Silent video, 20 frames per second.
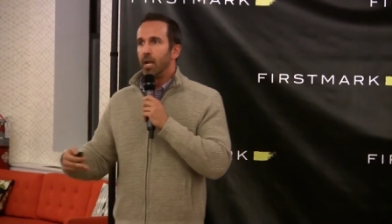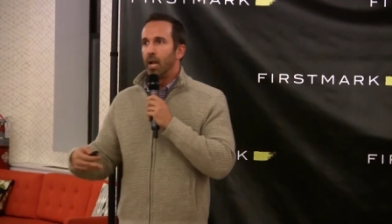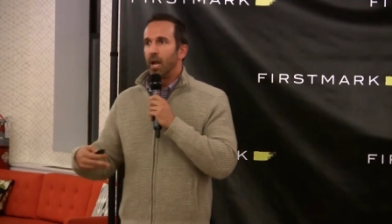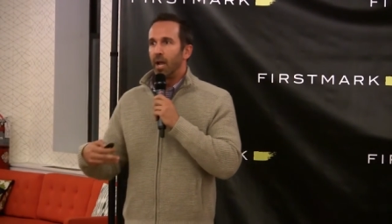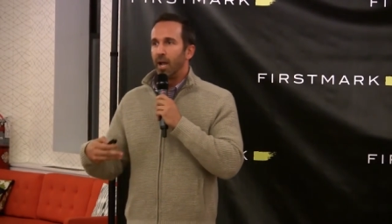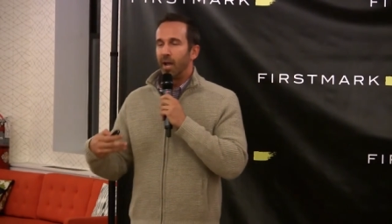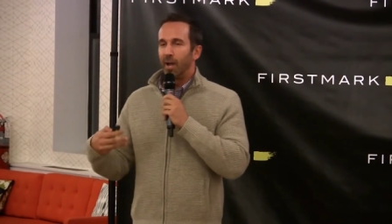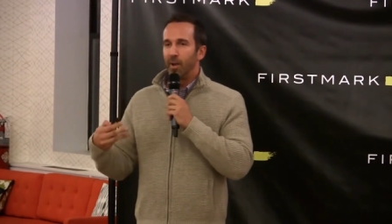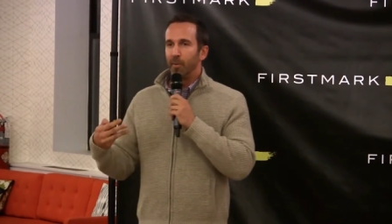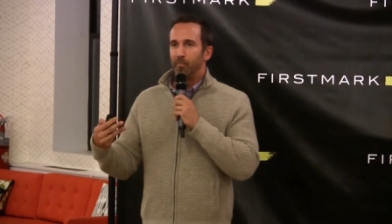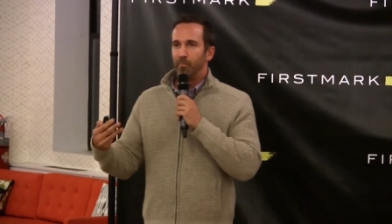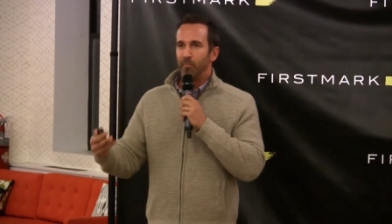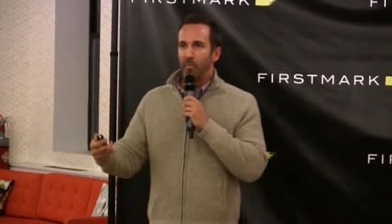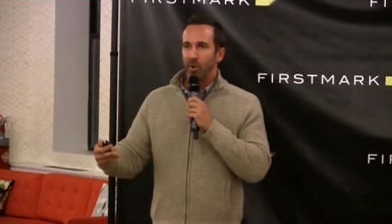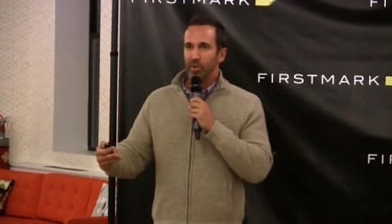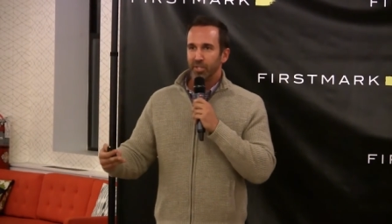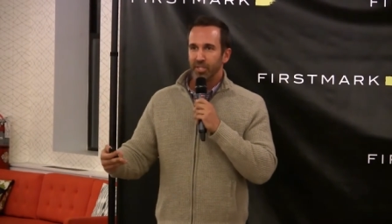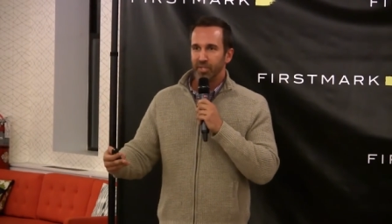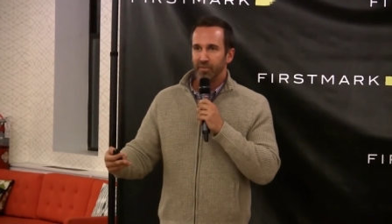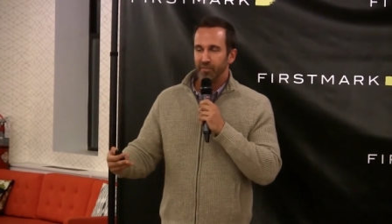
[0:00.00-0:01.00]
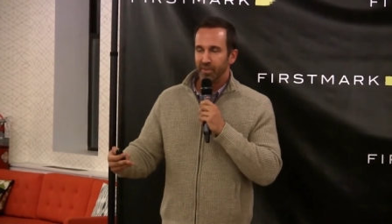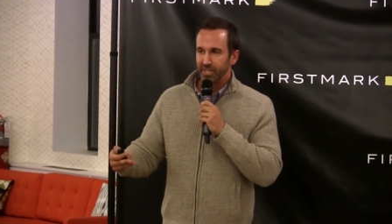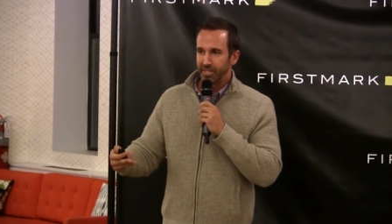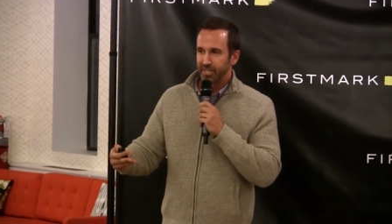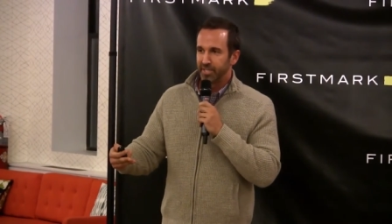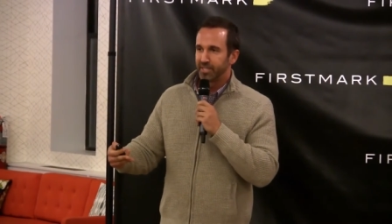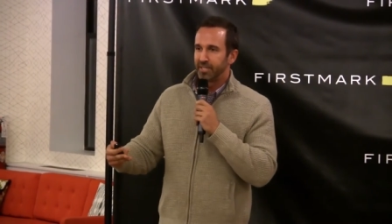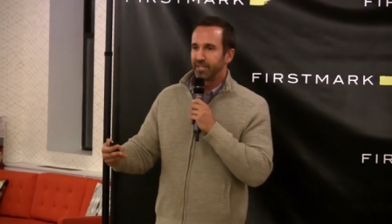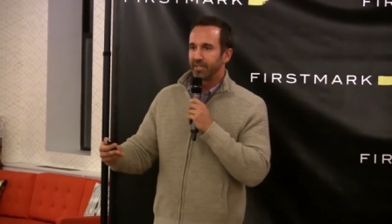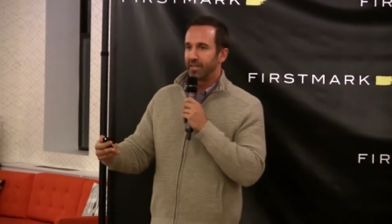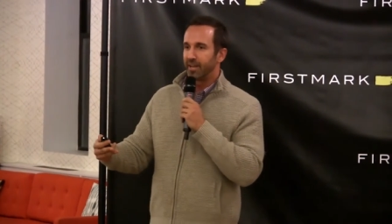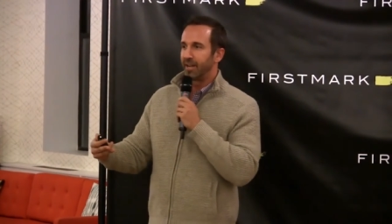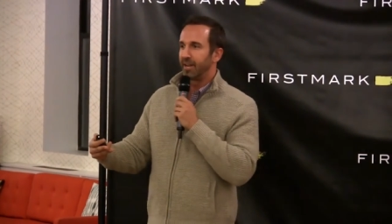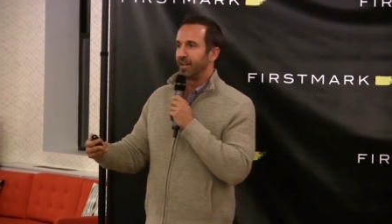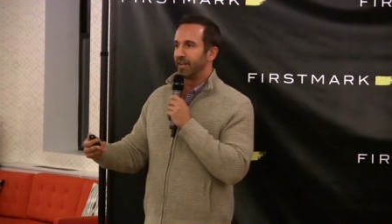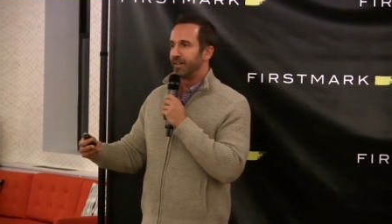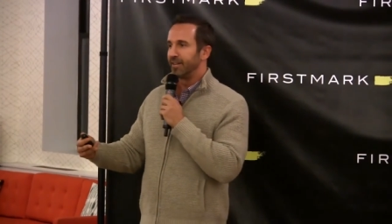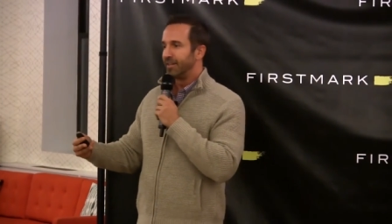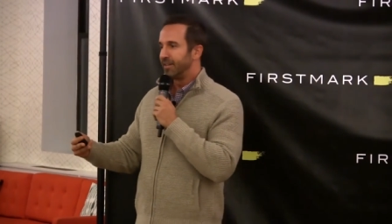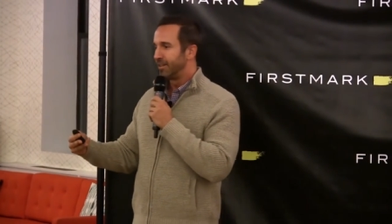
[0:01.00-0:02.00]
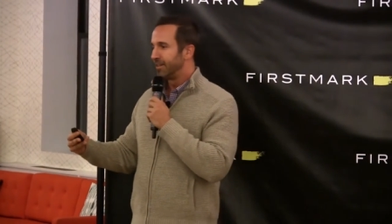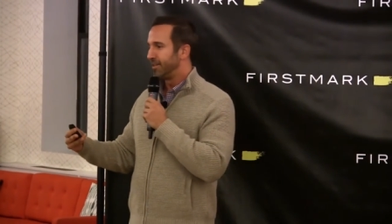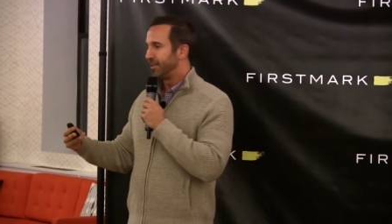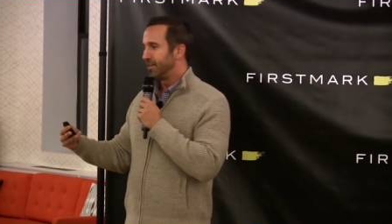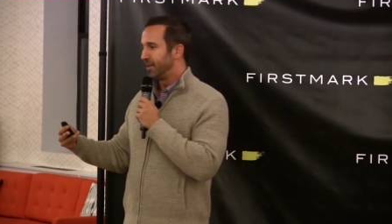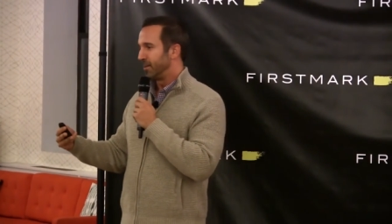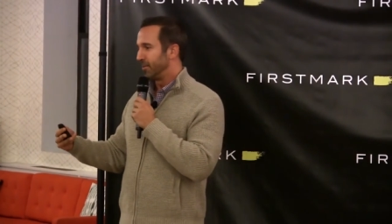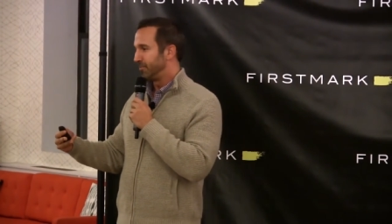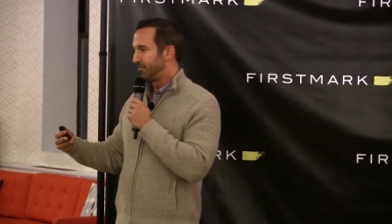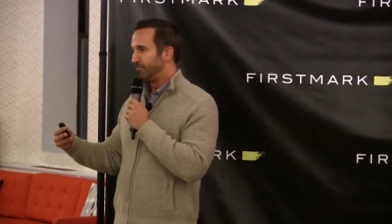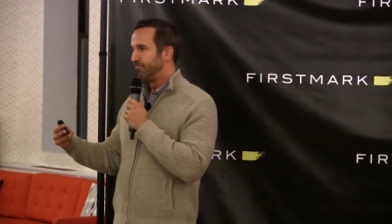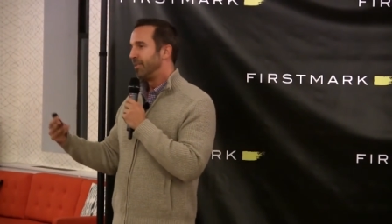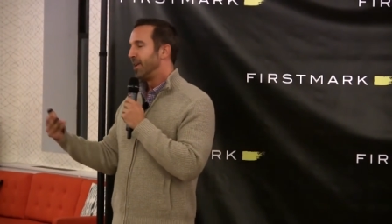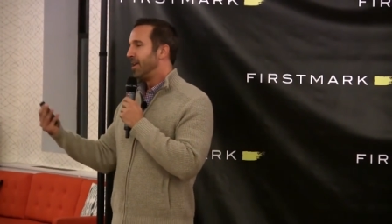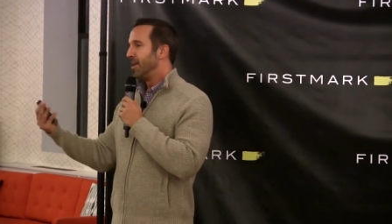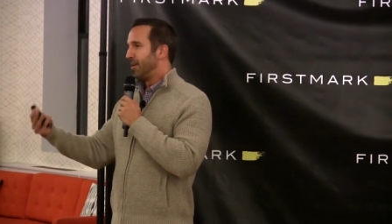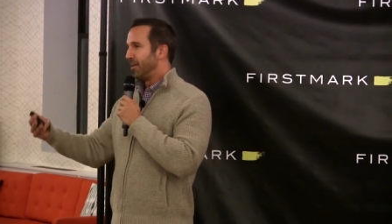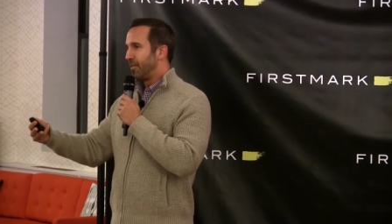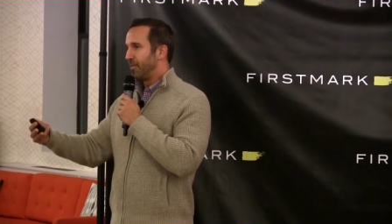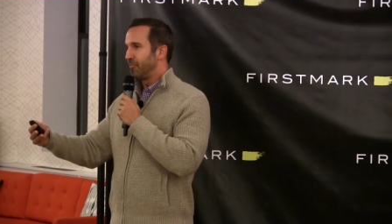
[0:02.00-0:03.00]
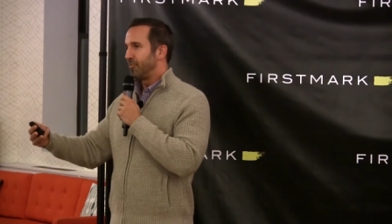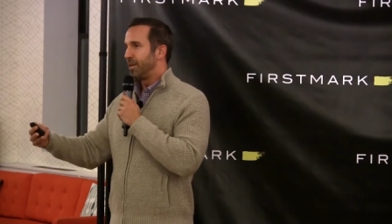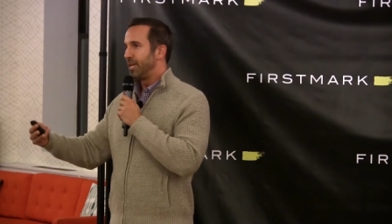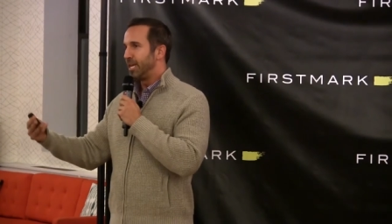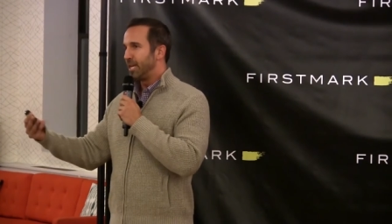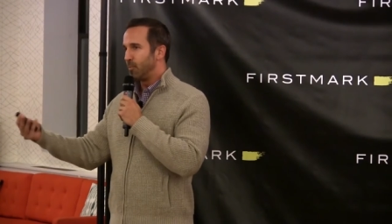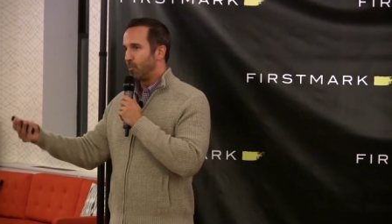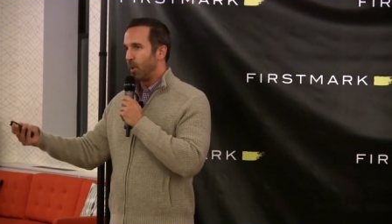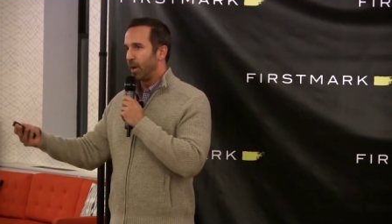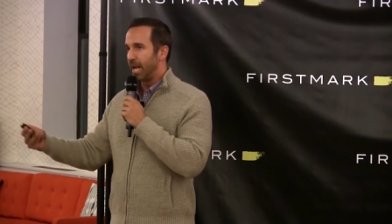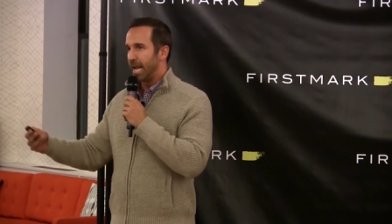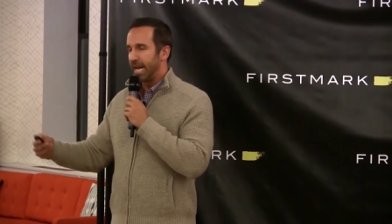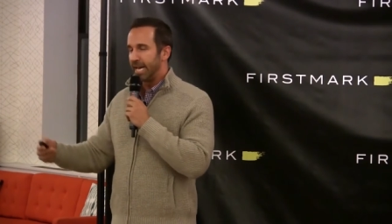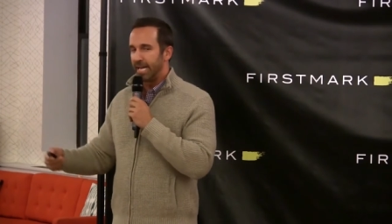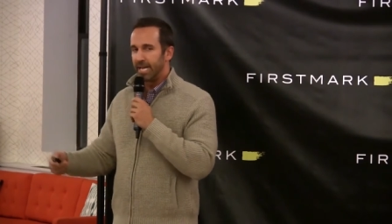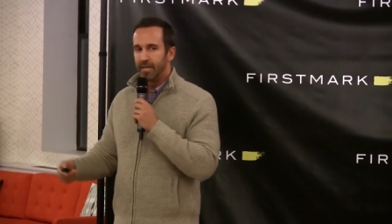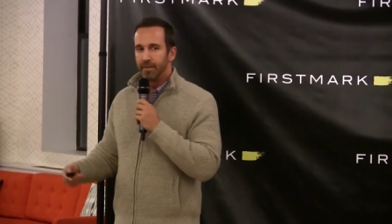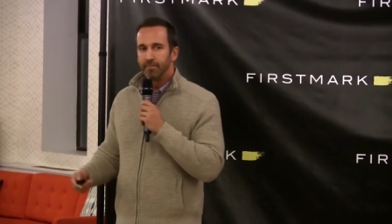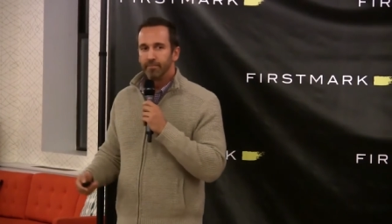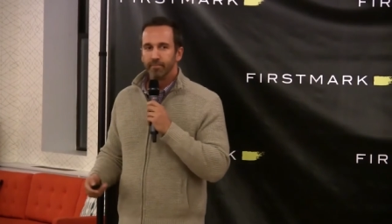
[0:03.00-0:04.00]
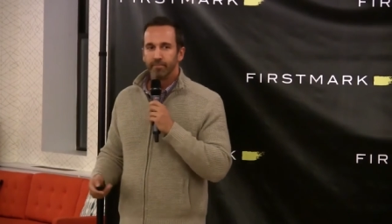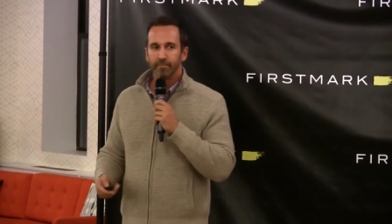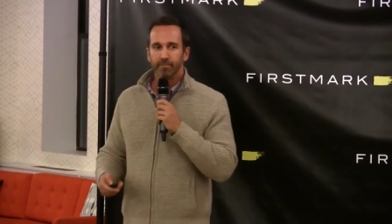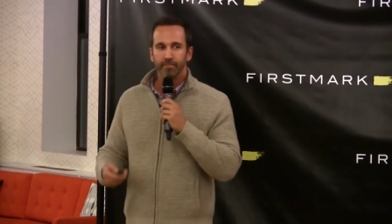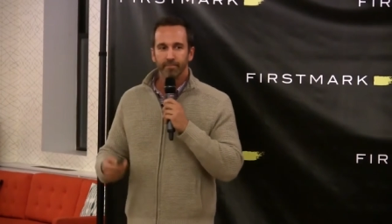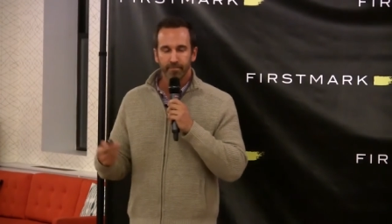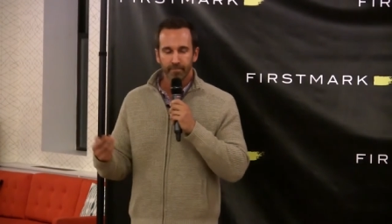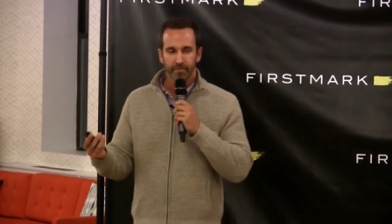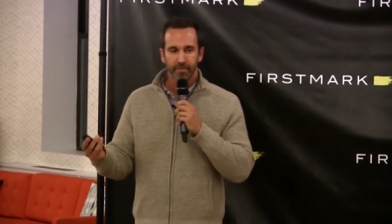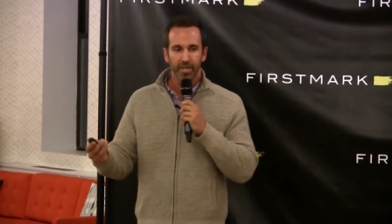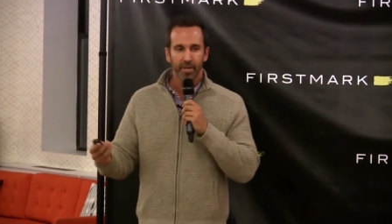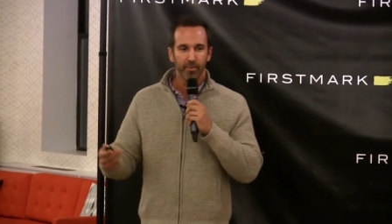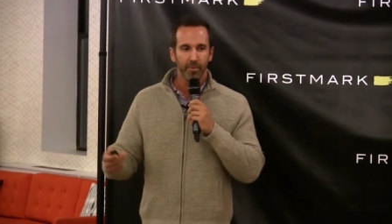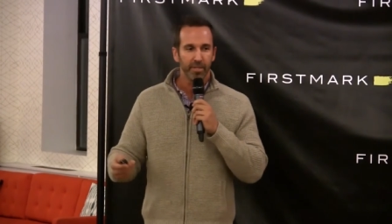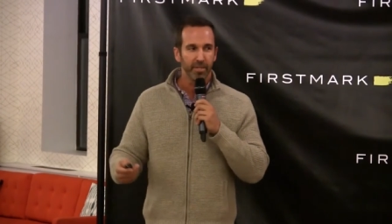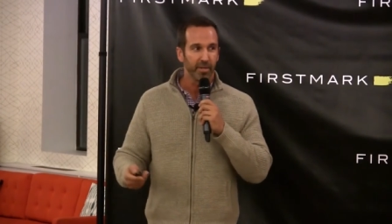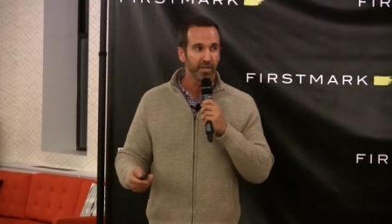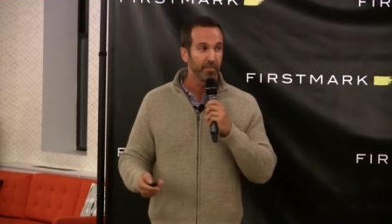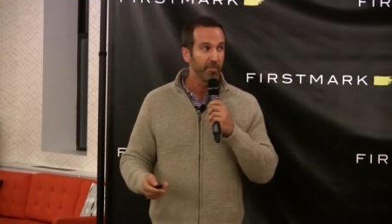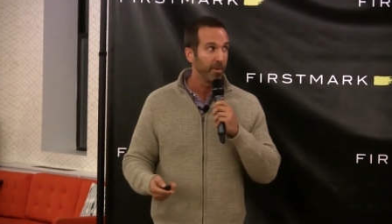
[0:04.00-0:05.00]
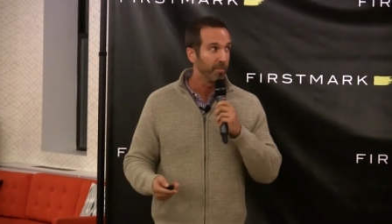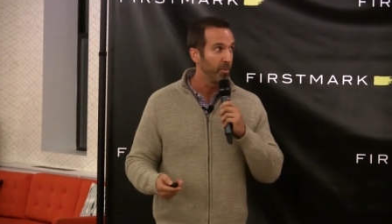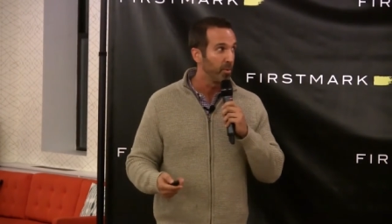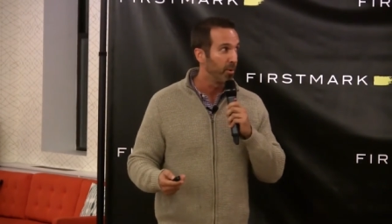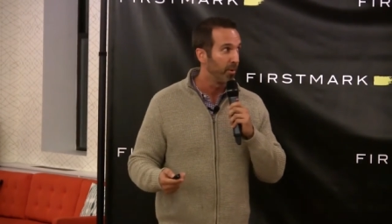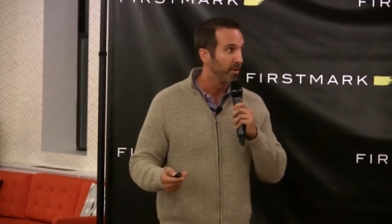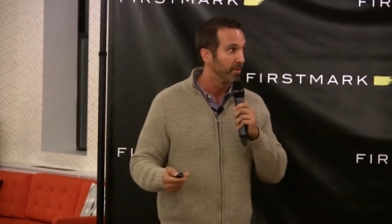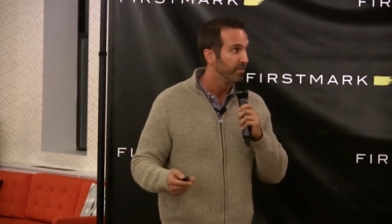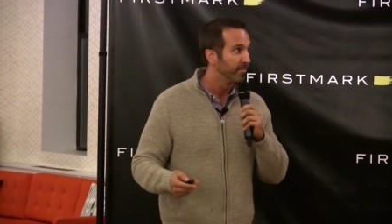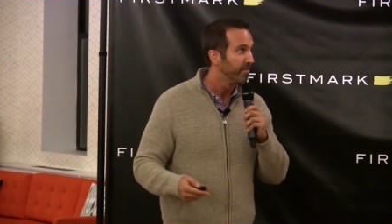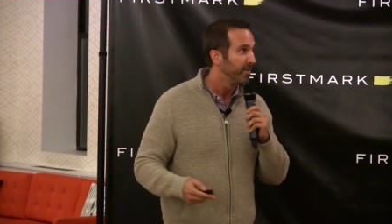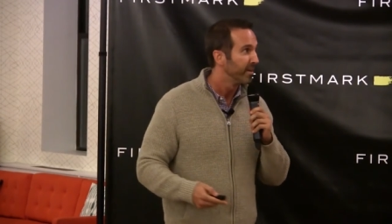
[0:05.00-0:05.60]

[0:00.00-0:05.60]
Uh, most of it's, uh, you know, 3D 180. There we talked about porn.